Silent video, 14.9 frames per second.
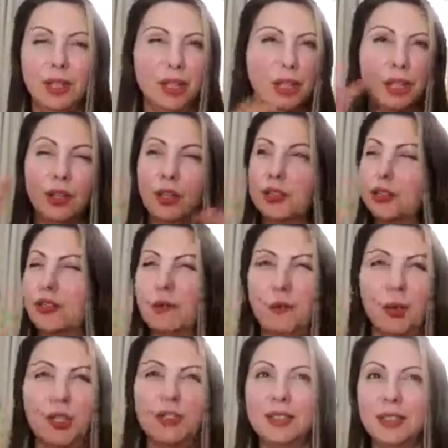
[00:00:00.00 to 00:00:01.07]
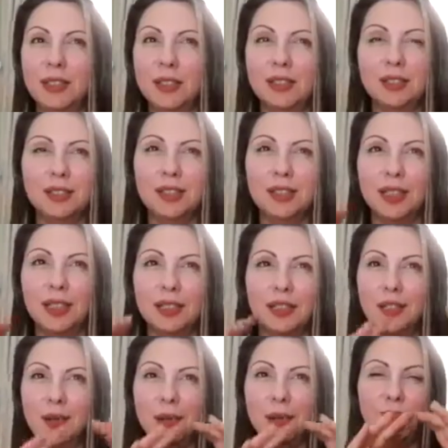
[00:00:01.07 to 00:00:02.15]
lots of buttons and,
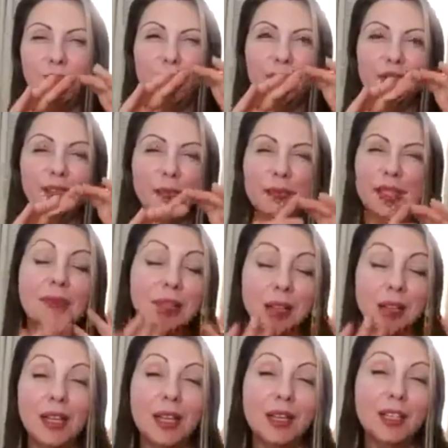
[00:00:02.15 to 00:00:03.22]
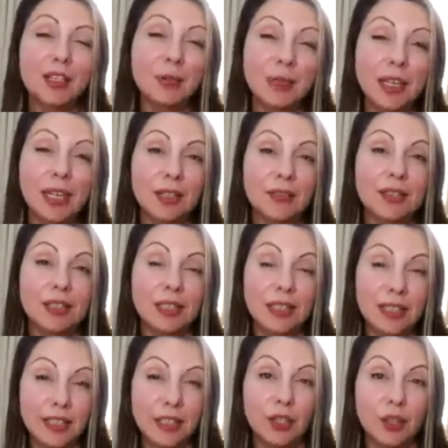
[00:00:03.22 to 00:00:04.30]
you can sometimes I actually have
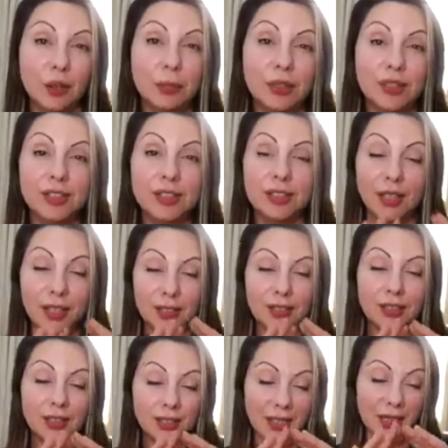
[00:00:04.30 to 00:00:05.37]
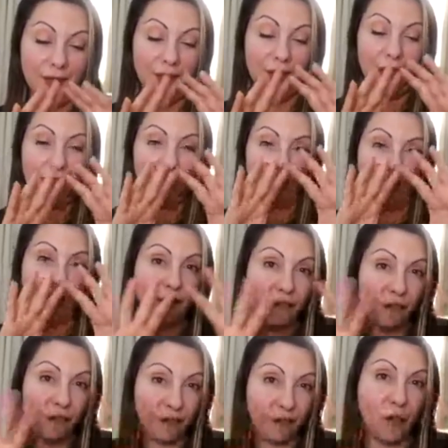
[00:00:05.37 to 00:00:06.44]
seen e-commerce sites that have like
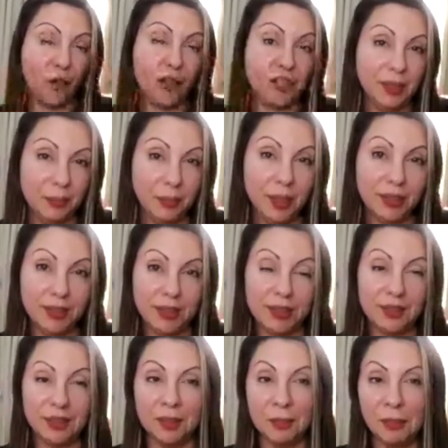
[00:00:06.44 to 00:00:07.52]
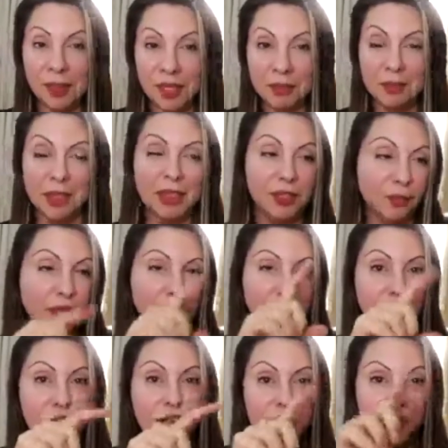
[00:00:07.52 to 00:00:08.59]
40 buttons in the main menu
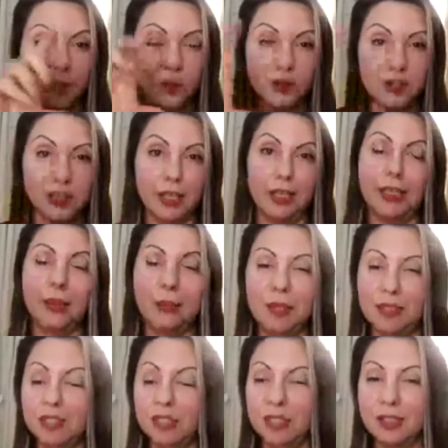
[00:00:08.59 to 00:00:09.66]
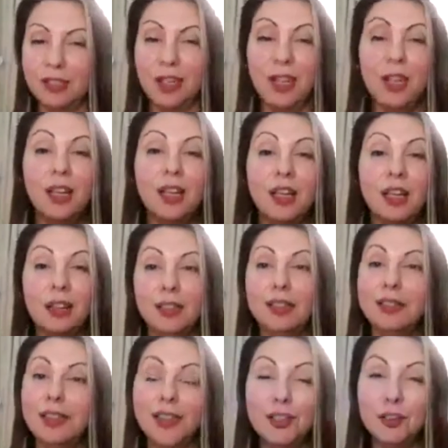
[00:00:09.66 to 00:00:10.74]
and videos and images.
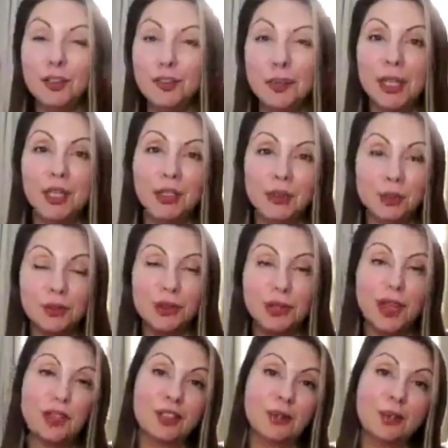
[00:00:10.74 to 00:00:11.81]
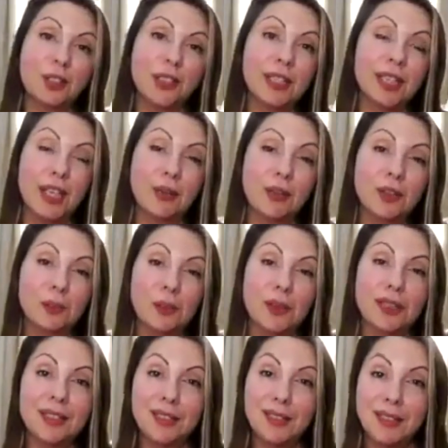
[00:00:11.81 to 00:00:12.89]
These kind of menus actually cannot
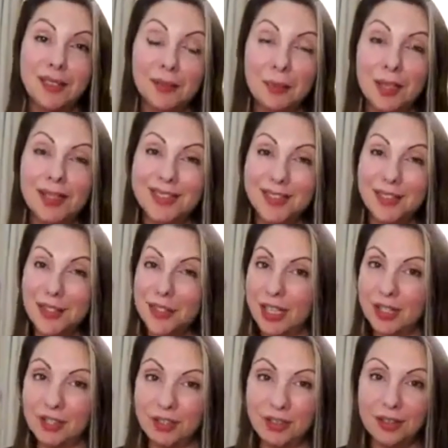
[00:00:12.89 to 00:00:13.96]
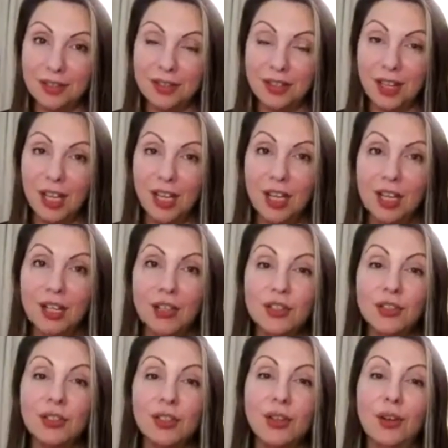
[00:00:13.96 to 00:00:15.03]
be seen by search engines.
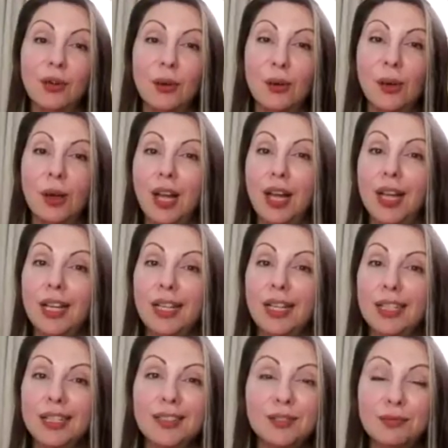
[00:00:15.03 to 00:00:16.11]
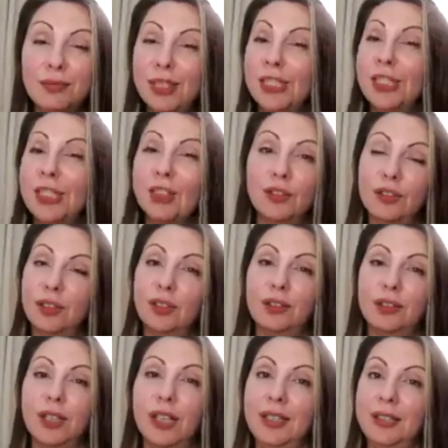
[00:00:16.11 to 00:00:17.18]
So it's really not a
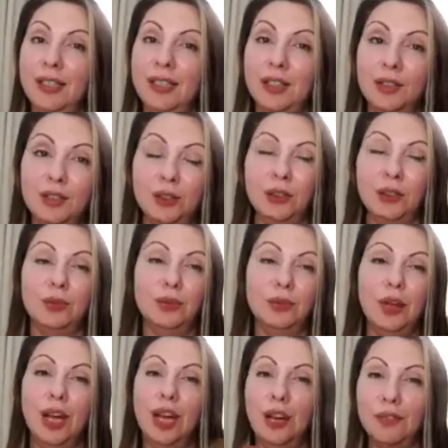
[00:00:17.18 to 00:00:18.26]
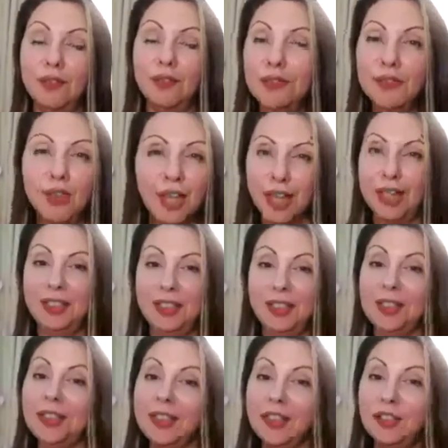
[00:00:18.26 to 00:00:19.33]
good idea to have
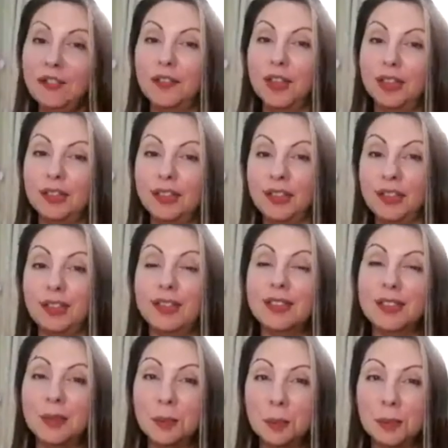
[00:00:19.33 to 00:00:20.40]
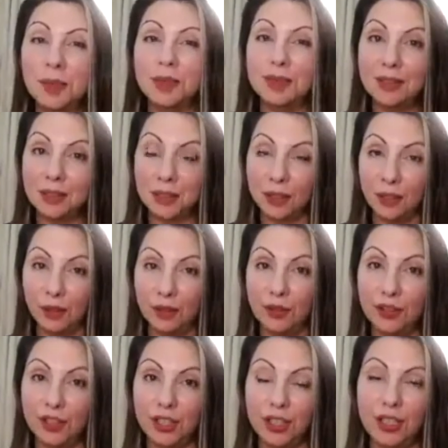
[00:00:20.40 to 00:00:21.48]
anything fancy. The simpler the
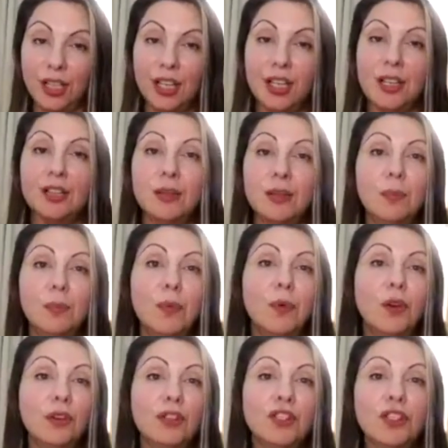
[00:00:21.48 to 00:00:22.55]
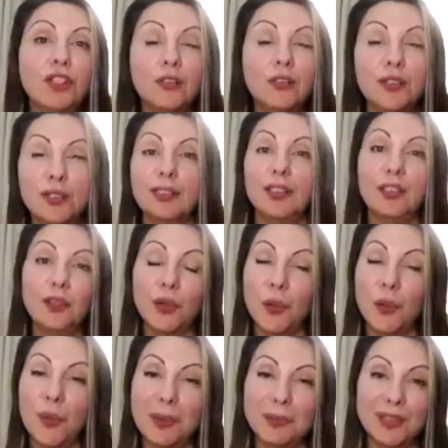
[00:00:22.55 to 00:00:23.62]
technology, the more longevity your
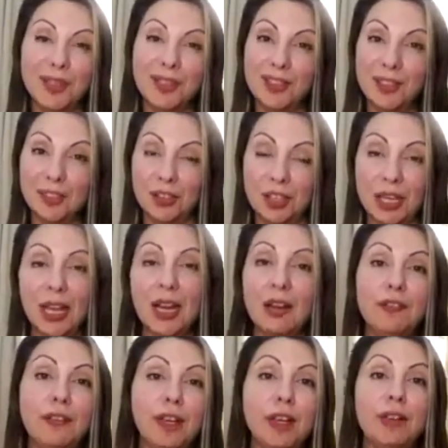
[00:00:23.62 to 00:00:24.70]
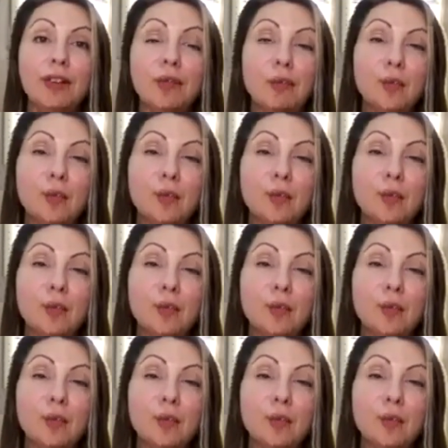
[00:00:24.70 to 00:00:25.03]
website is going to have and the